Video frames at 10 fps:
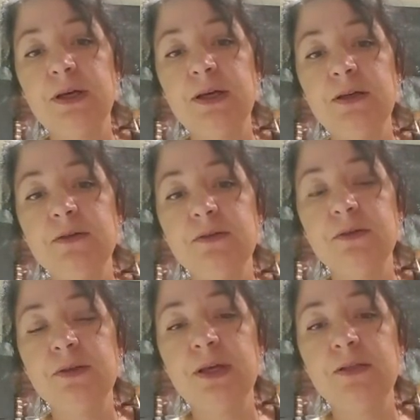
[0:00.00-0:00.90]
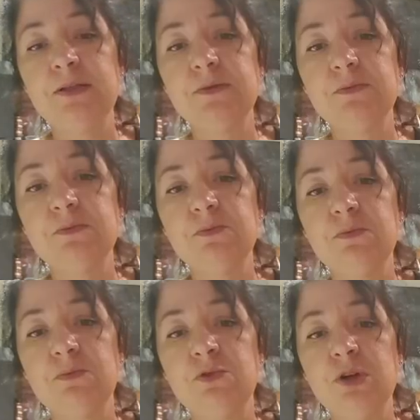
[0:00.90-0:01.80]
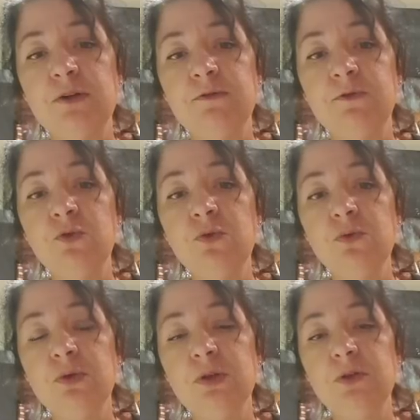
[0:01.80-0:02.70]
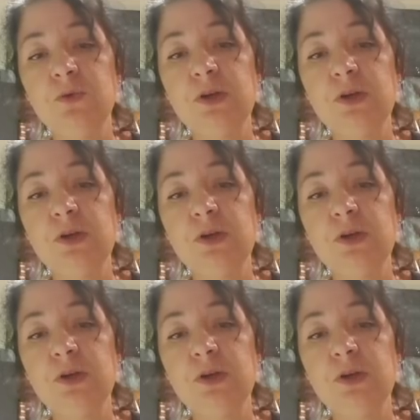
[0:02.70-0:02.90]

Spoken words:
Okay, so that's pretty full.